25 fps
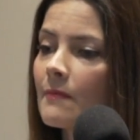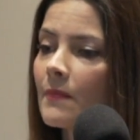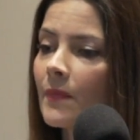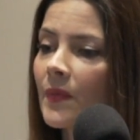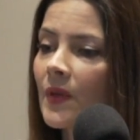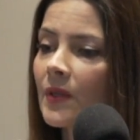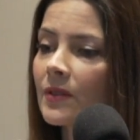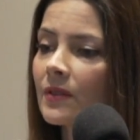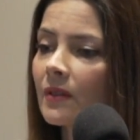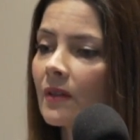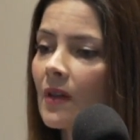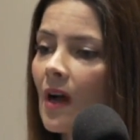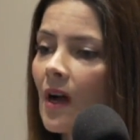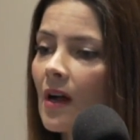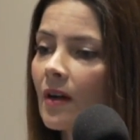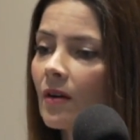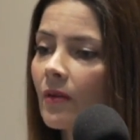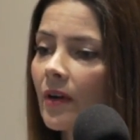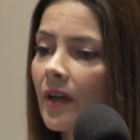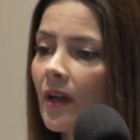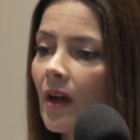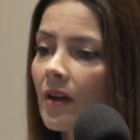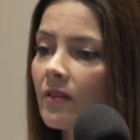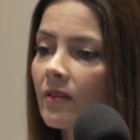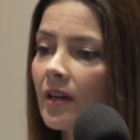There's a lot
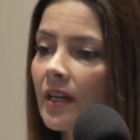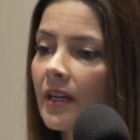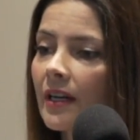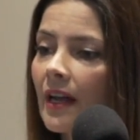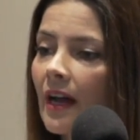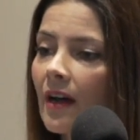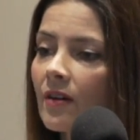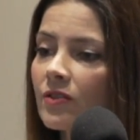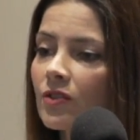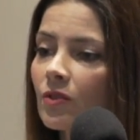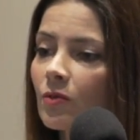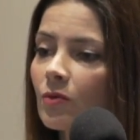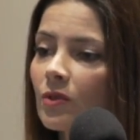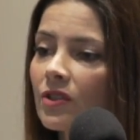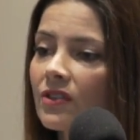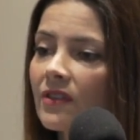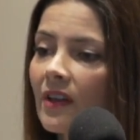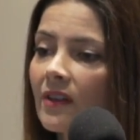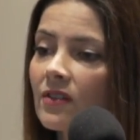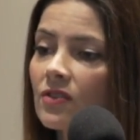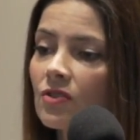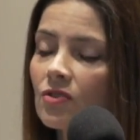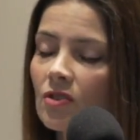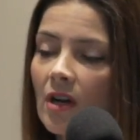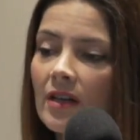going on right now, so we just
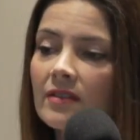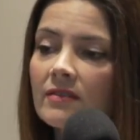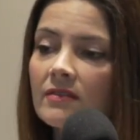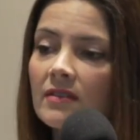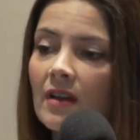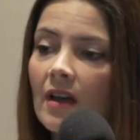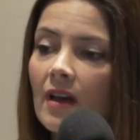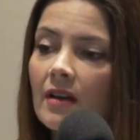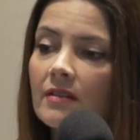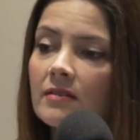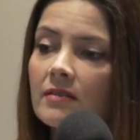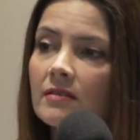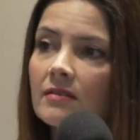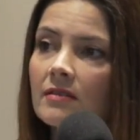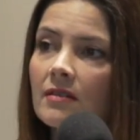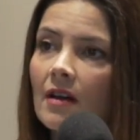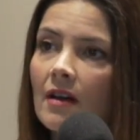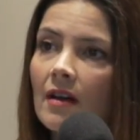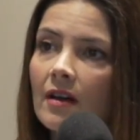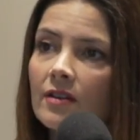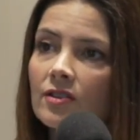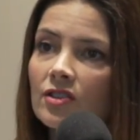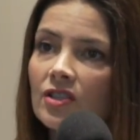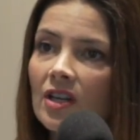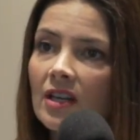had stress tests
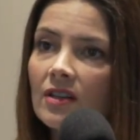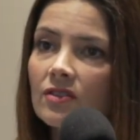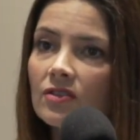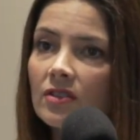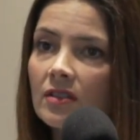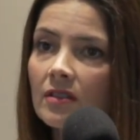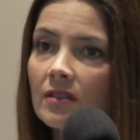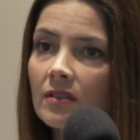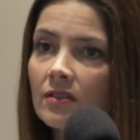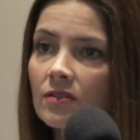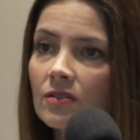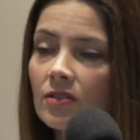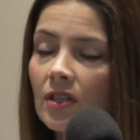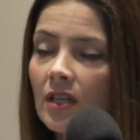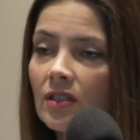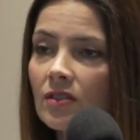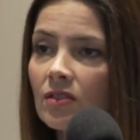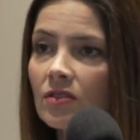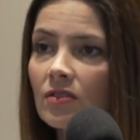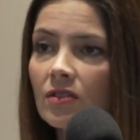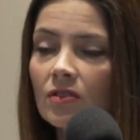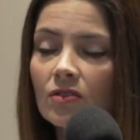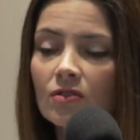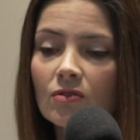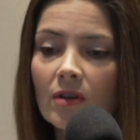
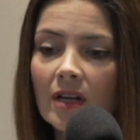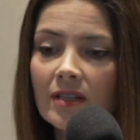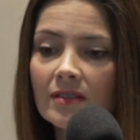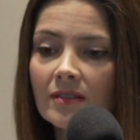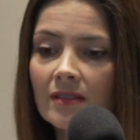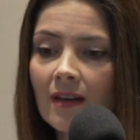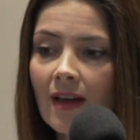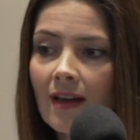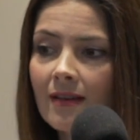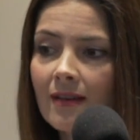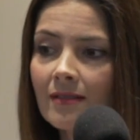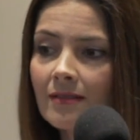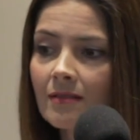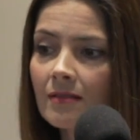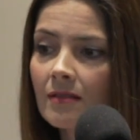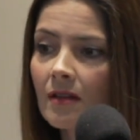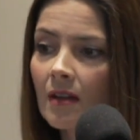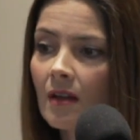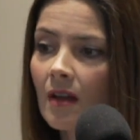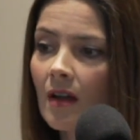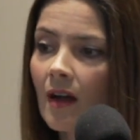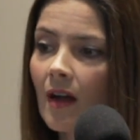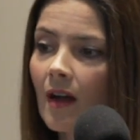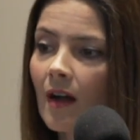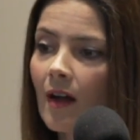changes to stress
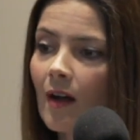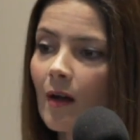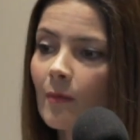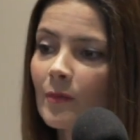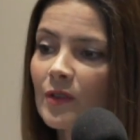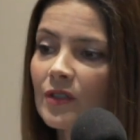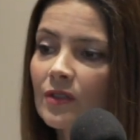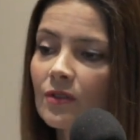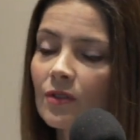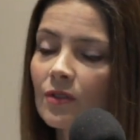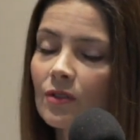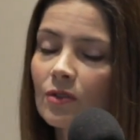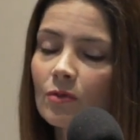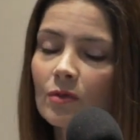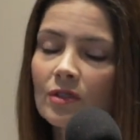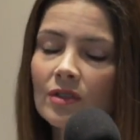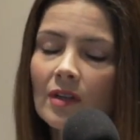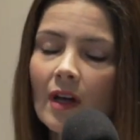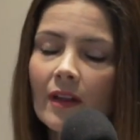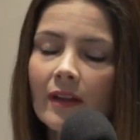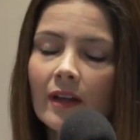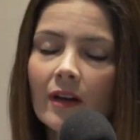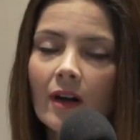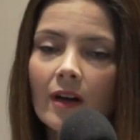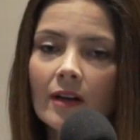tests. As soon as we
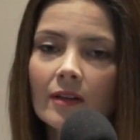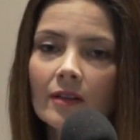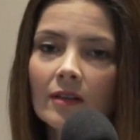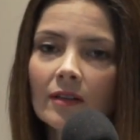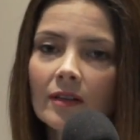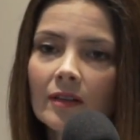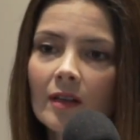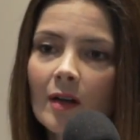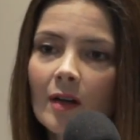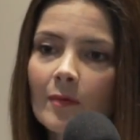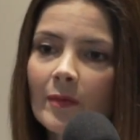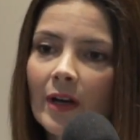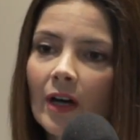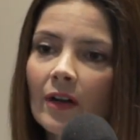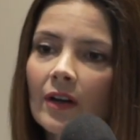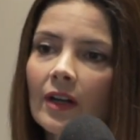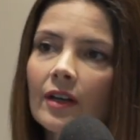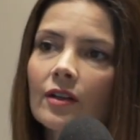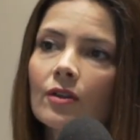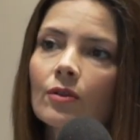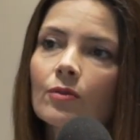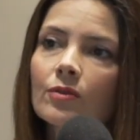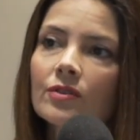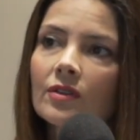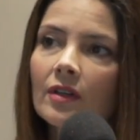saw that article come out, I
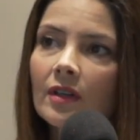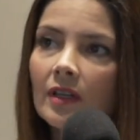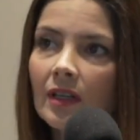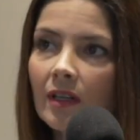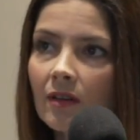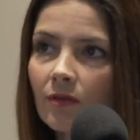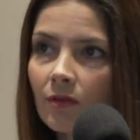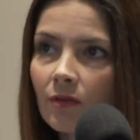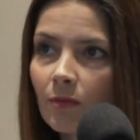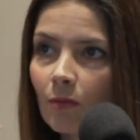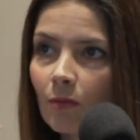knew it was going to give